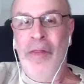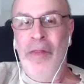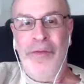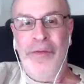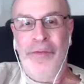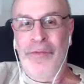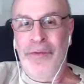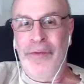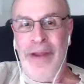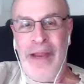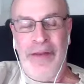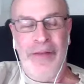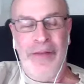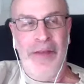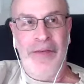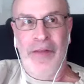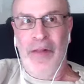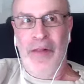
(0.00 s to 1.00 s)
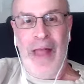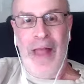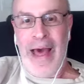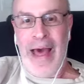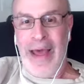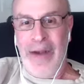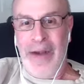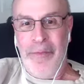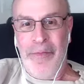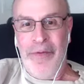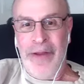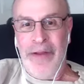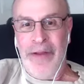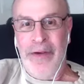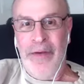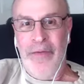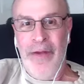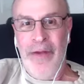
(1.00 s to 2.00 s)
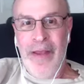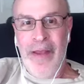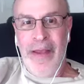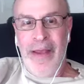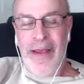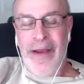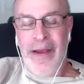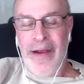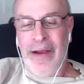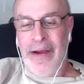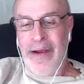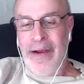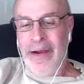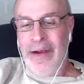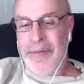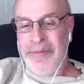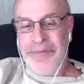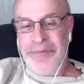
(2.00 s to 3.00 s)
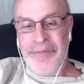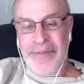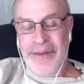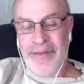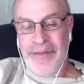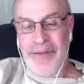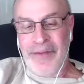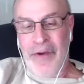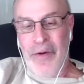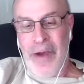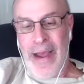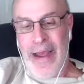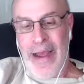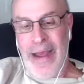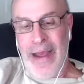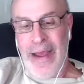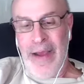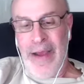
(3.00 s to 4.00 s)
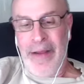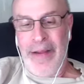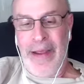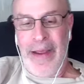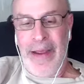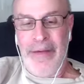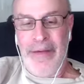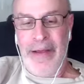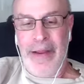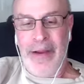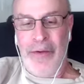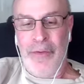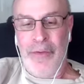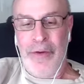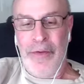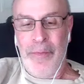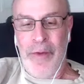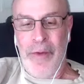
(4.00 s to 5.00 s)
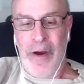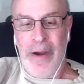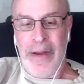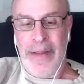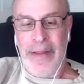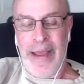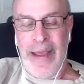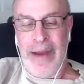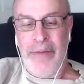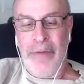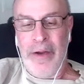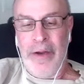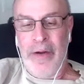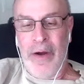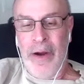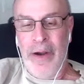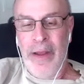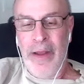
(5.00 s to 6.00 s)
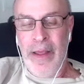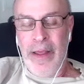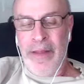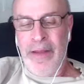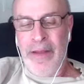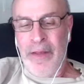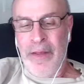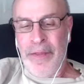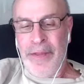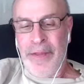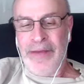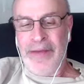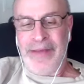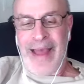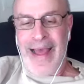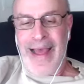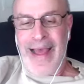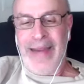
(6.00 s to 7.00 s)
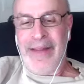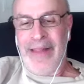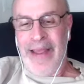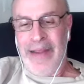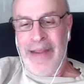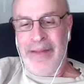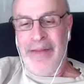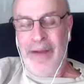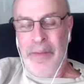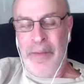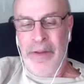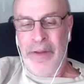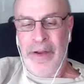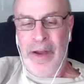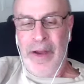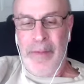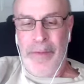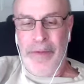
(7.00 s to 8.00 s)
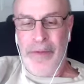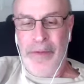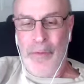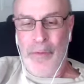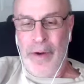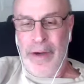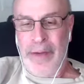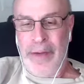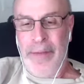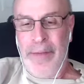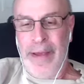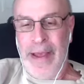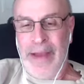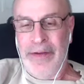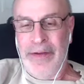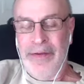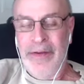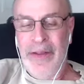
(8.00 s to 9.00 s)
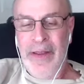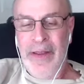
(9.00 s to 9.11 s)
those free agents, there's a lot of pretty good. So I agree with Marty in that regard. The other thing is I didn't like doubling up on the running backs.